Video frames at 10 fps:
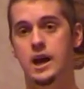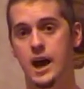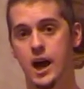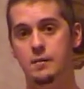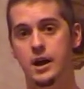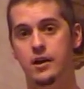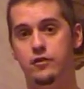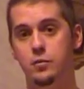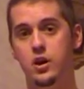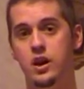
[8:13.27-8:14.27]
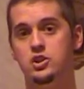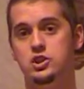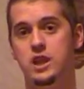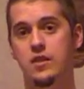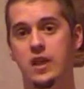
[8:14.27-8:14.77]
From what I
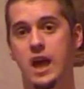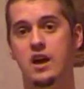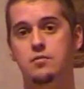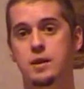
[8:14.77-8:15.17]
understand, they have